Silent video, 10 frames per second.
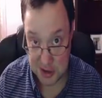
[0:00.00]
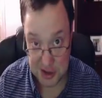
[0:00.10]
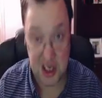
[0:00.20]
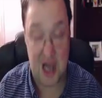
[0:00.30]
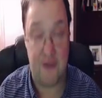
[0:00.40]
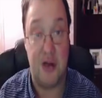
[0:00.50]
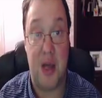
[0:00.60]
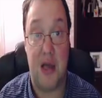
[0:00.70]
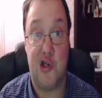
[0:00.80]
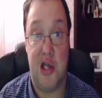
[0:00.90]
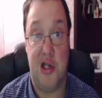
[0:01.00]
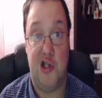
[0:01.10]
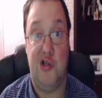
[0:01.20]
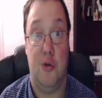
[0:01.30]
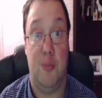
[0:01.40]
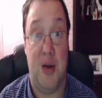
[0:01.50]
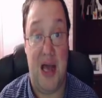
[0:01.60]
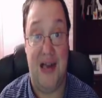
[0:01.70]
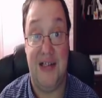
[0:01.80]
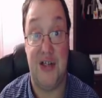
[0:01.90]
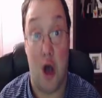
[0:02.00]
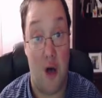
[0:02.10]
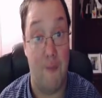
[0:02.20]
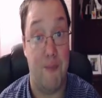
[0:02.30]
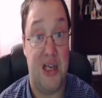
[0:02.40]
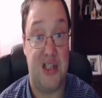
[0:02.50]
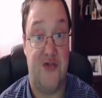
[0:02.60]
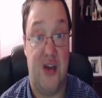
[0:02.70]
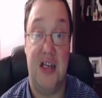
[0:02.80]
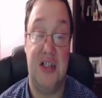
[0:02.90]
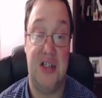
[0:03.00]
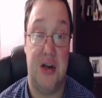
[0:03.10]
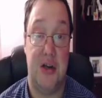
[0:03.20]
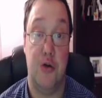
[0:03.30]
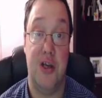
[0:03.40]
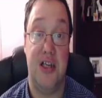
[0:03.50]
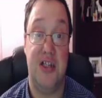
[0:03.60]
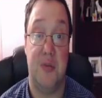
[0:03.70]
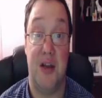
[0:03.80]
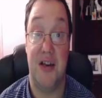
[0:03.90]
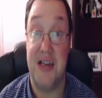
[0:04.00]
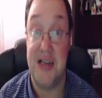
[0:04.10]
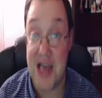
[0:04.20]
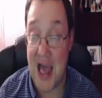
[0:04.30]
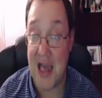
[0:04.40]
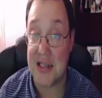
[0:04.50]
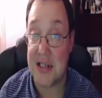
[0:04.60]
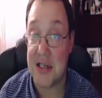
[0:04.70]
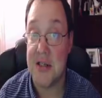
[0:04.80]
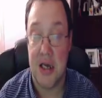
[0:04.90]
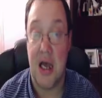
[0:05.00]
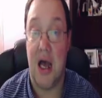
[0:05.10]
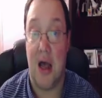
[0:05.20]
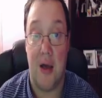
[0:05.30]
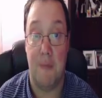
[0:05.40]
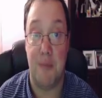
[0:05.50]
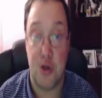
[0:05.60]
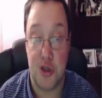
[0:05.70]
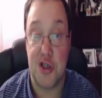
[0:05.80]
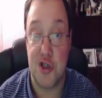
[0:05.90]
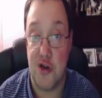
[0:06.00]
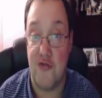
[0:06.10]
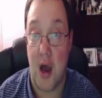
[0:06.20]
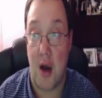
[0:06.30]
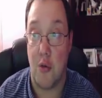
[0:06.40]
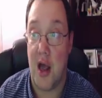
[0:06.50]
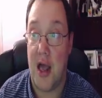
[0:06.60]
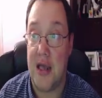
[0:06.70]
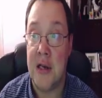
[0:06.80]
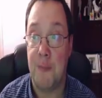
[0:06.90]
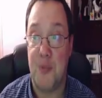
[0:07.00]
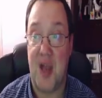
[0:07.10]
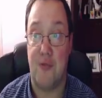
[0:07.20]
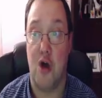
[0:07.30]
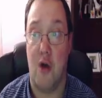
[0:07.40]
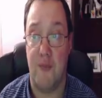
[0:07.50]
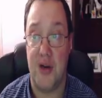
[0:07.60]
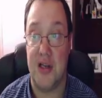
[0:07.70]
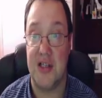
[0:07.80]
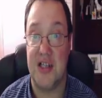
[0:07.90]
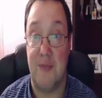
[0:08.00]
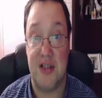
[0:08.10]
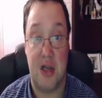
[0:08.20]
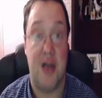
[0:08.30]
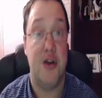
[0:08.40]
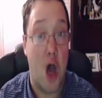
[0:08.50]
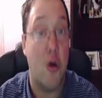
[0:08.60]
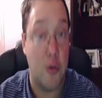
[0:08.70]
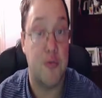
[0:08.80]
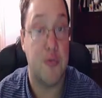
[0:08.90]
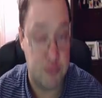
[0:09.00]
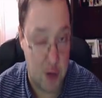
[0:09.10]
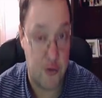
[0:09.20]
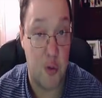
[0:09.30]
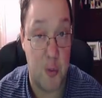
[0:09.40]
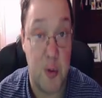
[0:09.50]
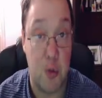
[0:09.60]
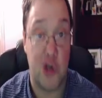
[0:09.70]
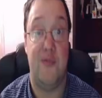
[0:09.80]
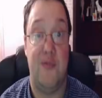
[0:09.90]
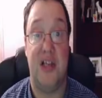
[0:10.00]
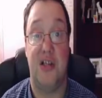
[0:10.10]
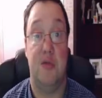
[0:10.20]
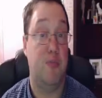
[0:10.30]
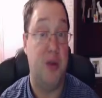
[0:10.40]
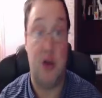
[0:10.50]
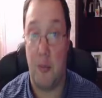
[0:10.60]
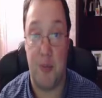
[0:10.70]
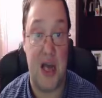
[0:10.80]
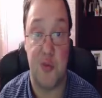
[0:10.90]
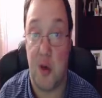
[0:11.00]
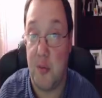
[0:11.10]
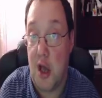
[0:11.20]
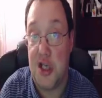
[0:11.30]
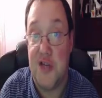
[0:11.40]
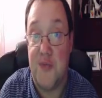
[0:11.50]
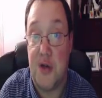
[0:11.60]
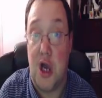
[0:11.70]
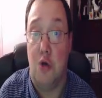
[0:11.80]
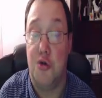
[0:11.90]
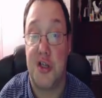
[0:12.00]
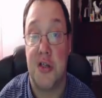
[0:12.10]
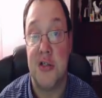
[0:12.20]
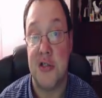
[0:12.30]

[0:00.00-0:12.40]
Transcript: start thinking about changing your plans on this for Easter Sunday or Easter Monday yet, uh, because it's too far away to have confidence in this. I know a lot of you will be watching this and you've got plans, you might be going to the coast,